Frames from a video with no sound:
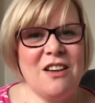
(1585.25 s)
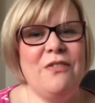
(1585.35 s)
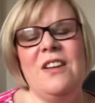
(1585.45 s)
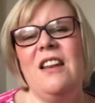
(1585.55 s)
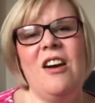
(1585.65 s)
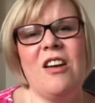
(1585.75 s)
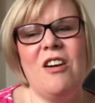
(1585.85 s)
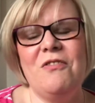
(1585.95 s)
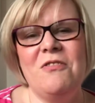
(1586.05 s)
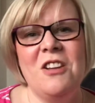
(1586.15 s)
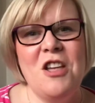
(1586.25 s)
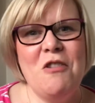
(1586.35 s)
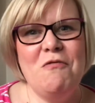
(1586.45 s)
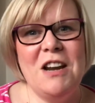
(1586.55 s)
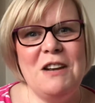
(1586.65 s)
I feel like I've
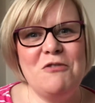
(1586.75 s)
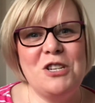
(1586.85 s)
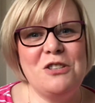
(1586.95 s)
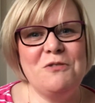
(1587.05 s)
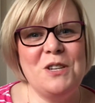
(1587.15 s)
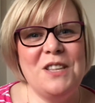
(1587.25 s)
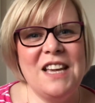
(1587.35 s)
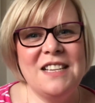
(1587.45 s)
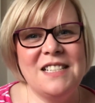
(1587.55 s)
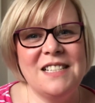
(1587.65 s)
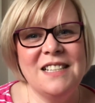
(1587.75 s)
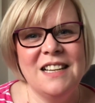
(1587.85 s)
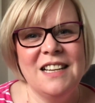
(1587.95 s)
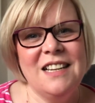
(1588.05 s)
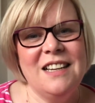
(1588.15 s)
really rushed through this,
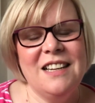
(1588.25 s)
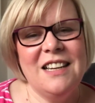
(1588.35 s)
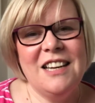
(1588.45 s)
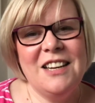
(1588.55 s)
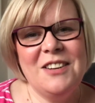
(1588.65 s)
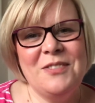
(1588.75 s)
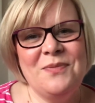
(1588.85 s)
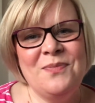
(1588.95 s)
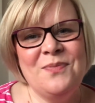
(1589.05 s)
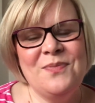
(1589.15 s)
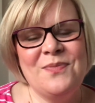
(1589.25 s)
but